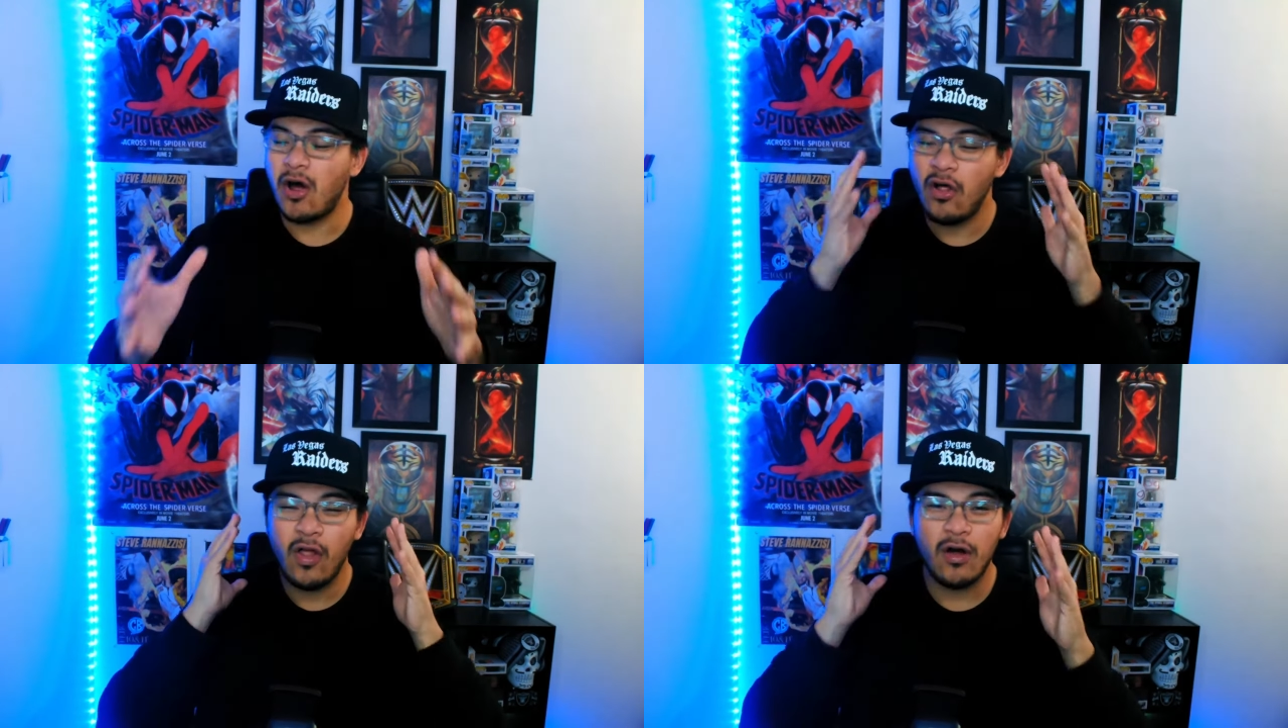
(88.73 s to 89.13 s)

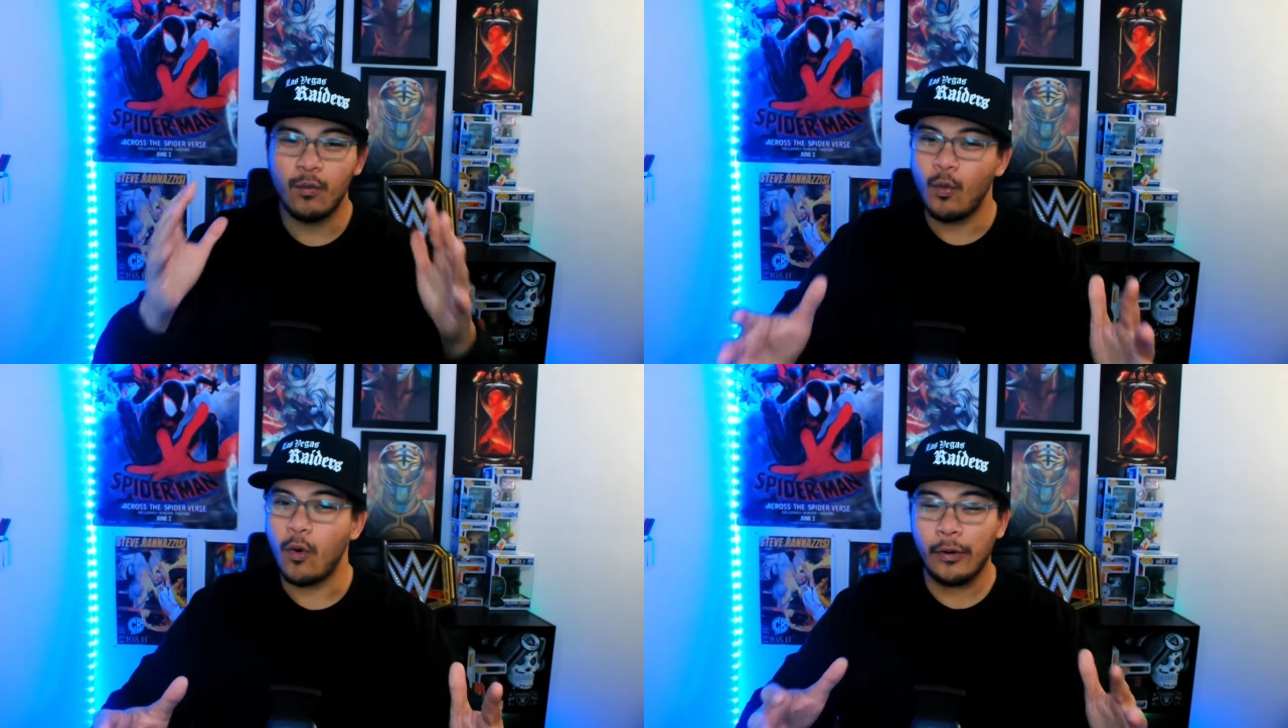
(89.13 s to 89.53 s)

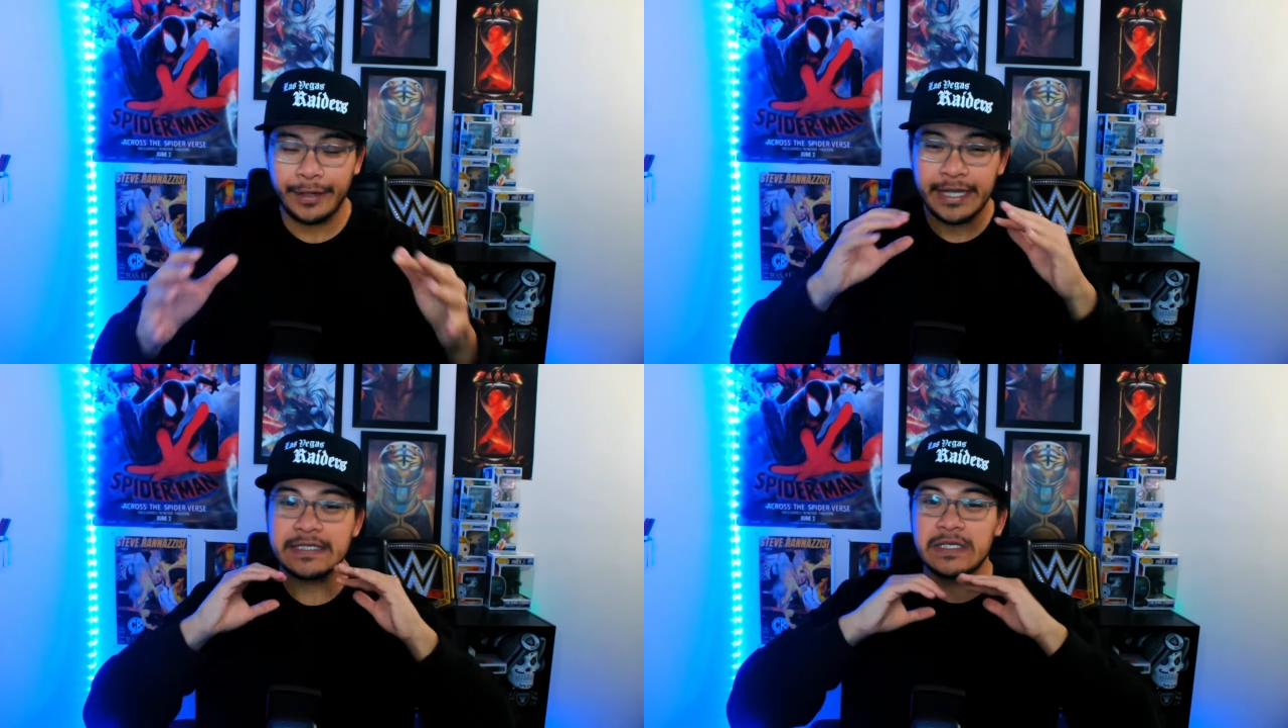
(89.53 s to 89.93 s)
All-long war
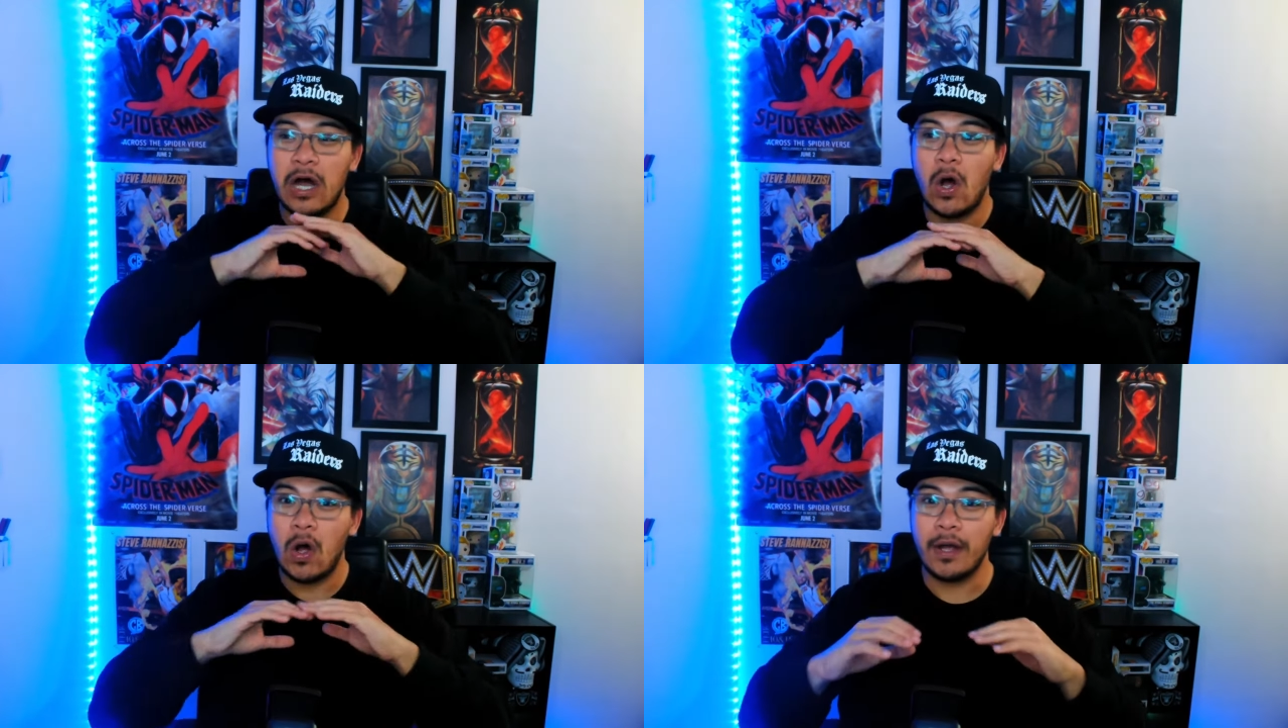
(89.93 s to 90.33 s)
is
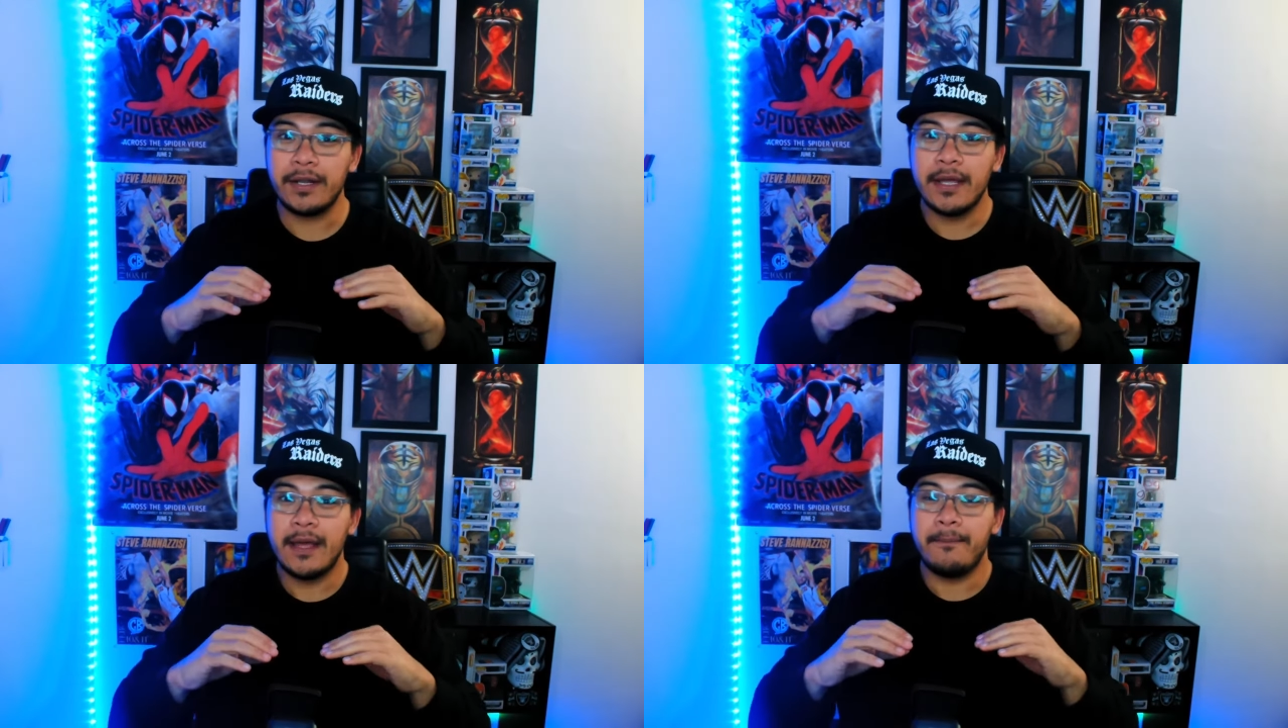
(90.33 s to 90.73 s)
on.